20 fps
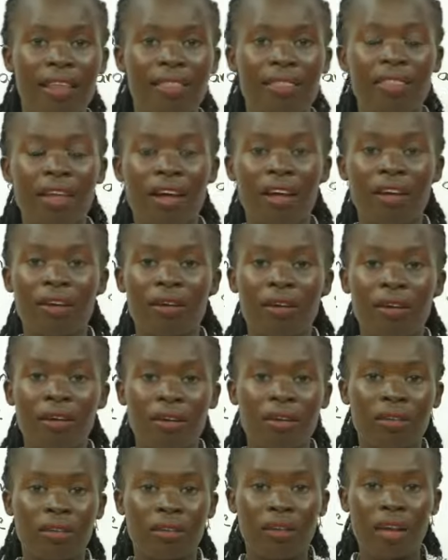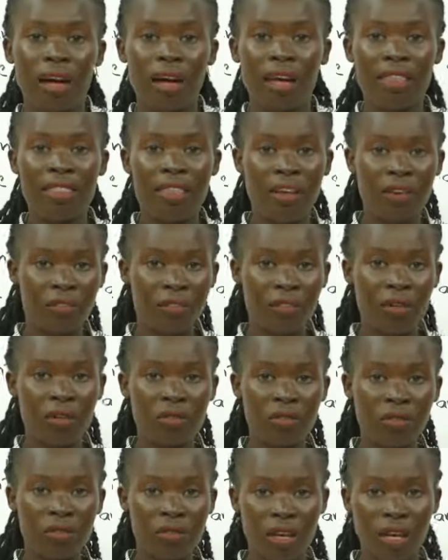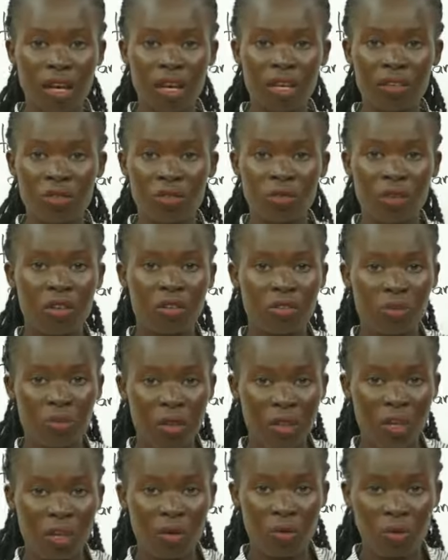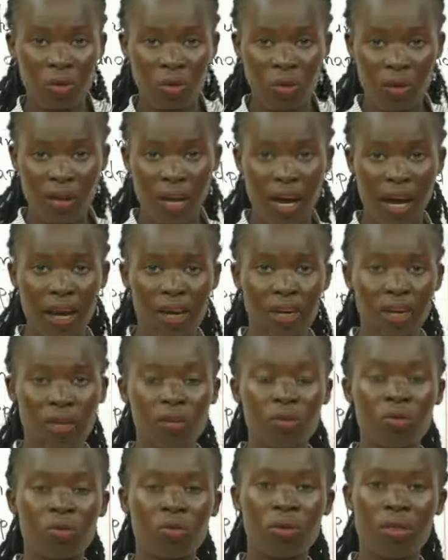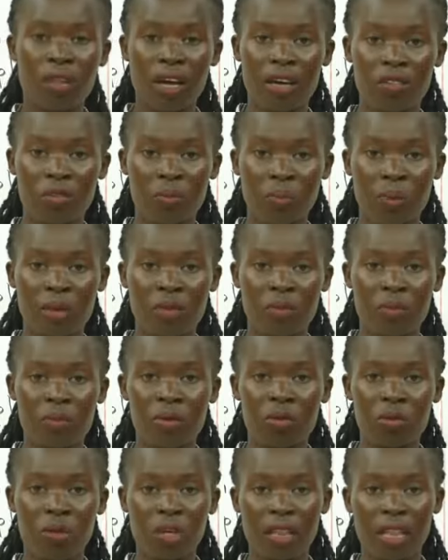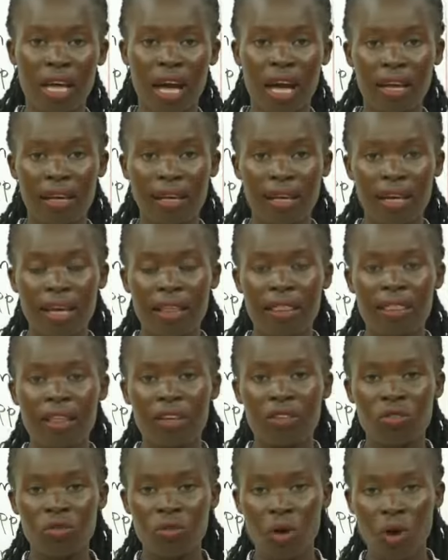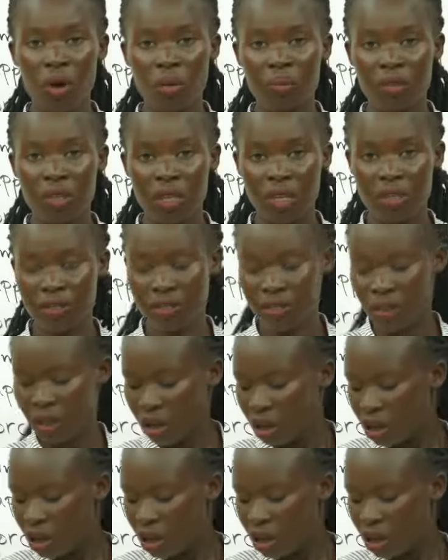the force is transmitted through the space between the two objects.